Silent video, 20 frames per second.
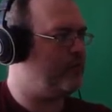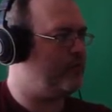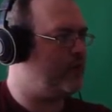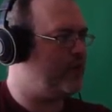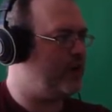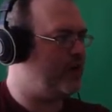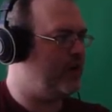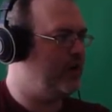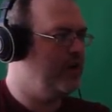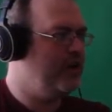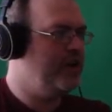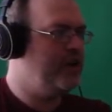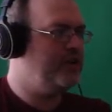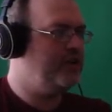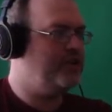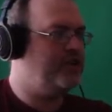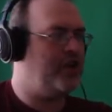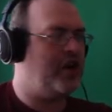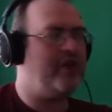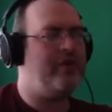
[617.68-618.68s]
What have we got here?
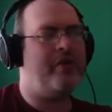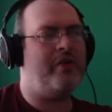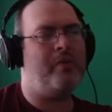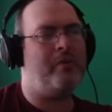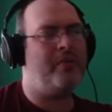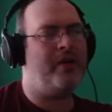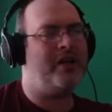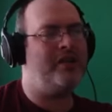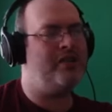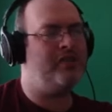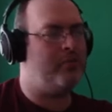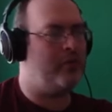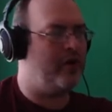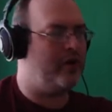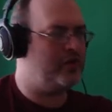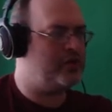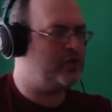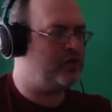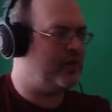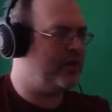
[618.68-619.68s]
To generate momentum
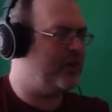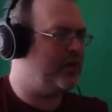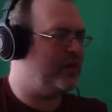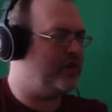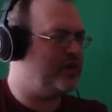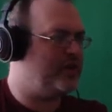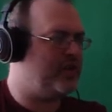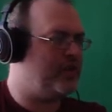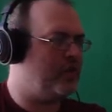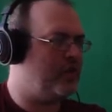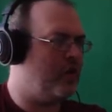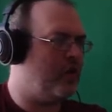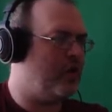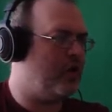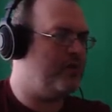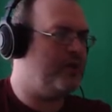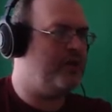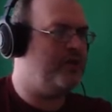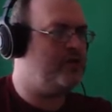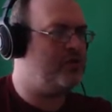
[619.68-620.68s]
while swinging on a single
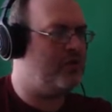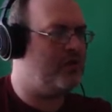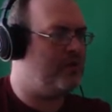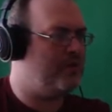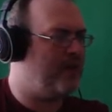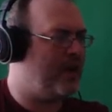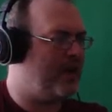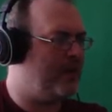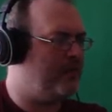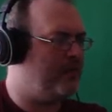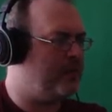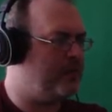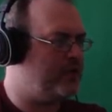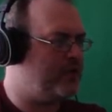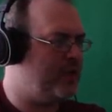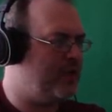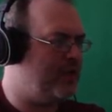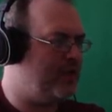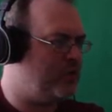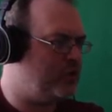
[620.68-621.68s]
orb, keep swinging back and forth
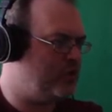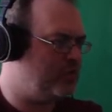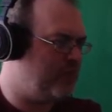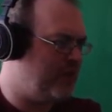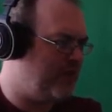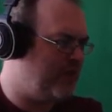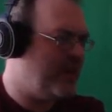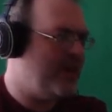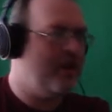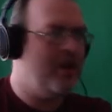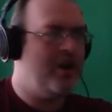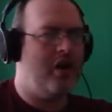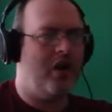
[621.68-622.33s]
to gain the most speed.